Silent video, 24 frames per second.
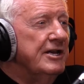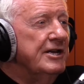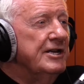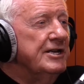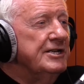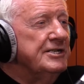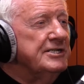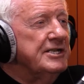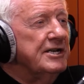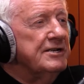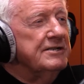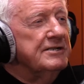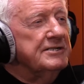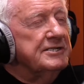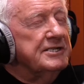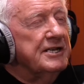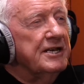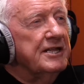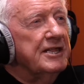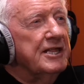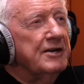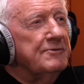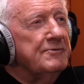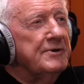
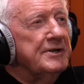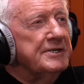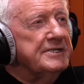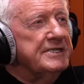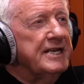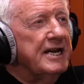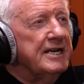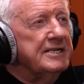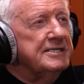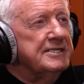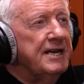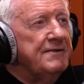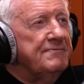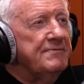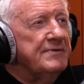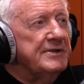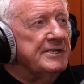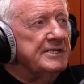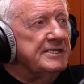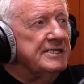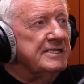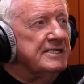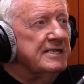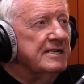So there was that
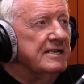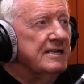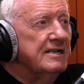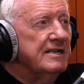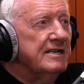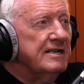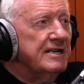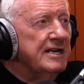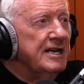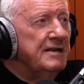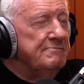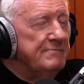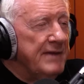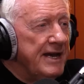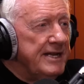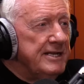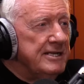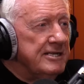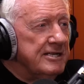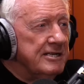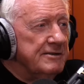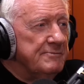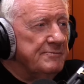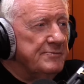difference in
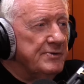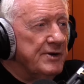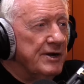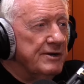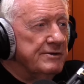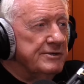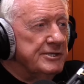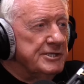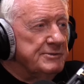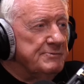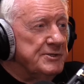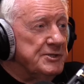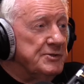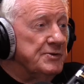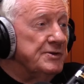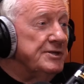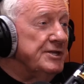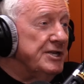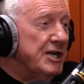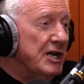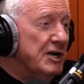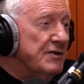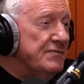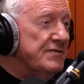mental approach between
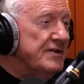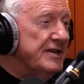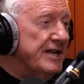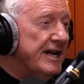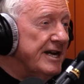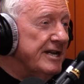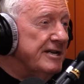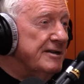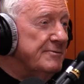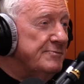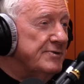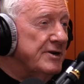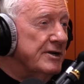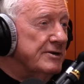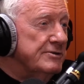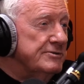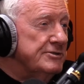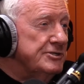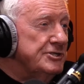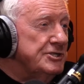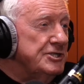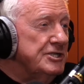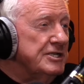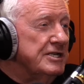the overnight
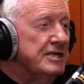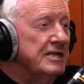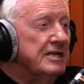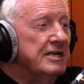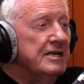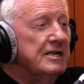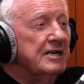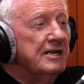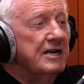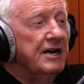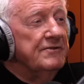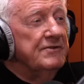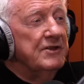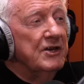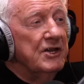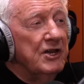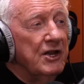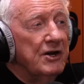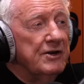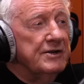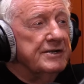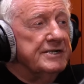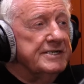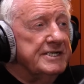approach and the
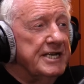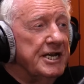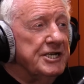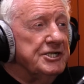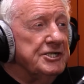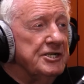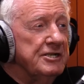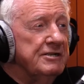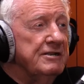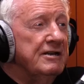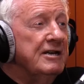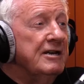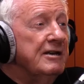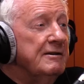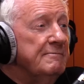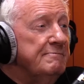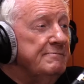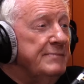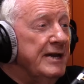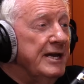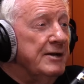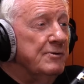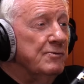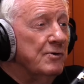long session
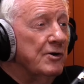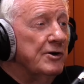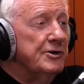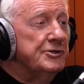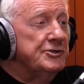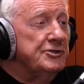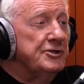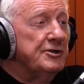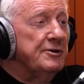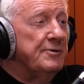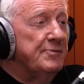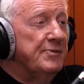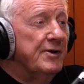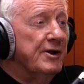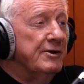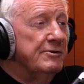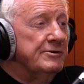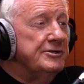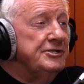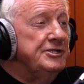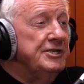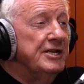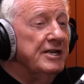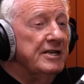big water
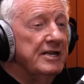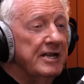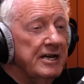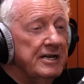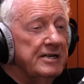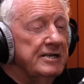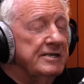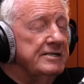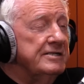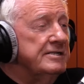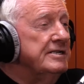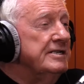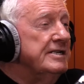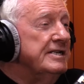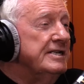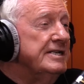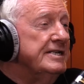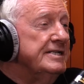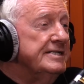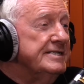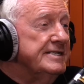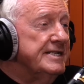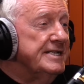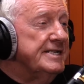approach. You learn
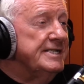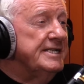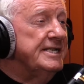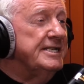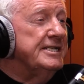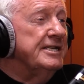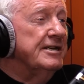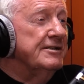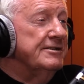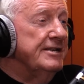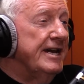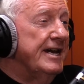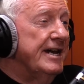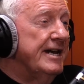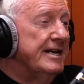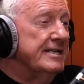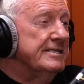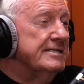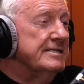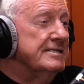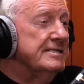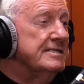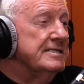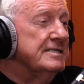to sit on your
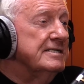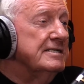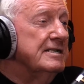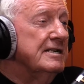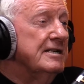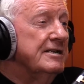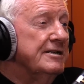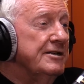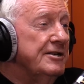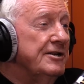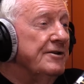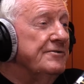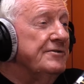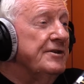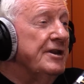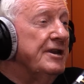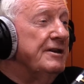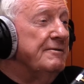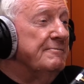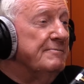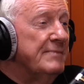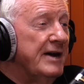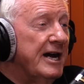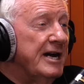hands. That
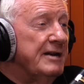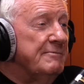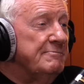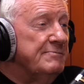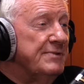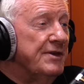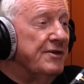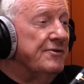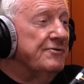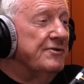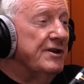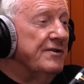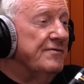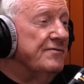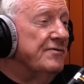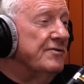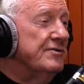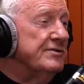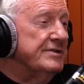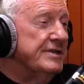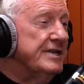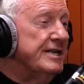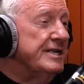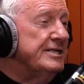it might be 3 or
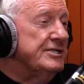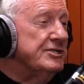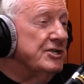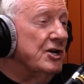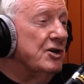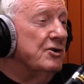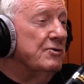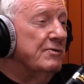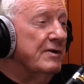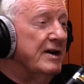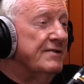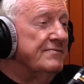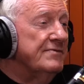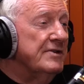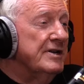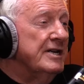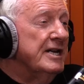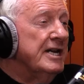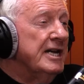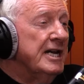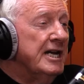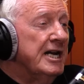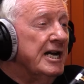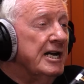4 days or whatever,
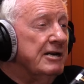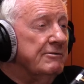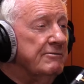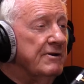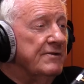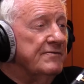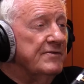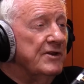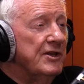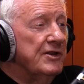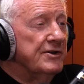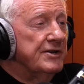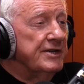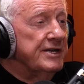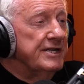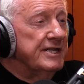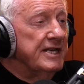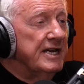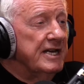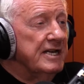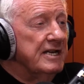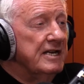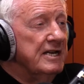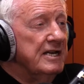however long you're
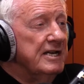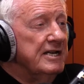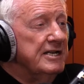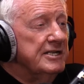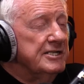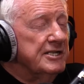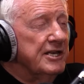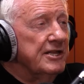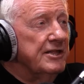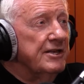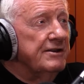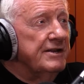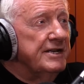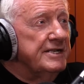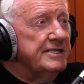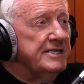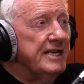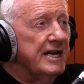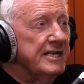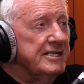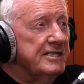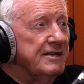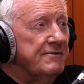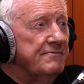there. So there is
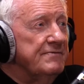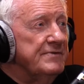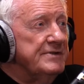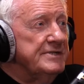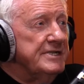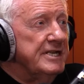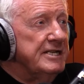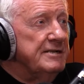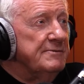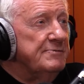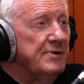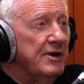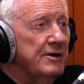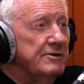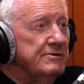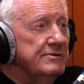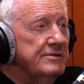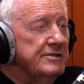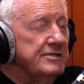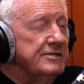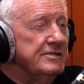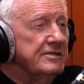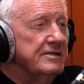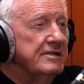that difference in
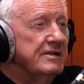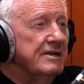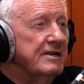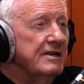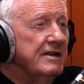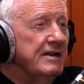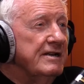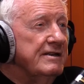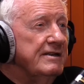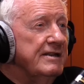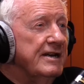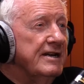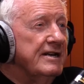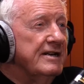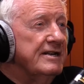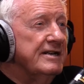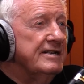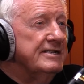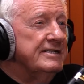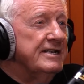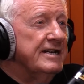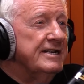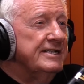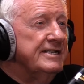approach, and
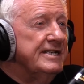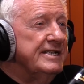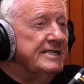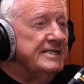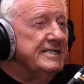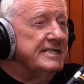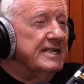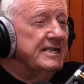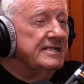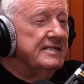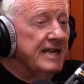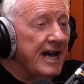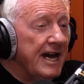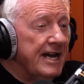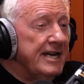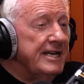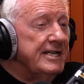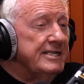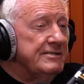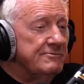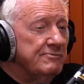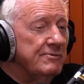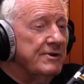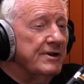that
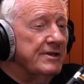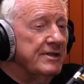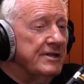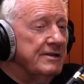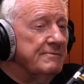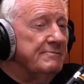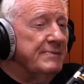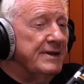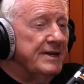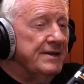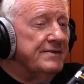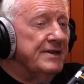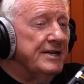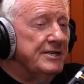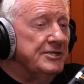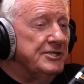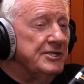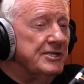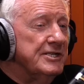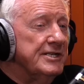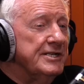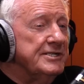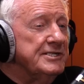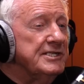is one of the big things,
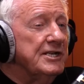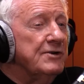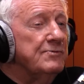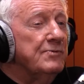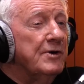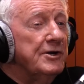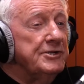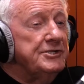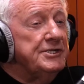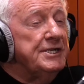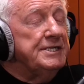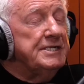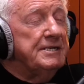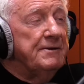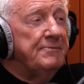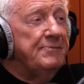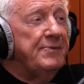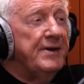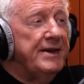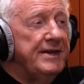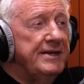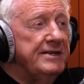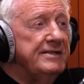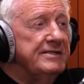So watching Sir
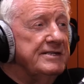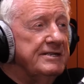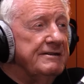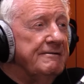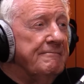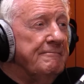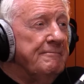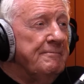Pete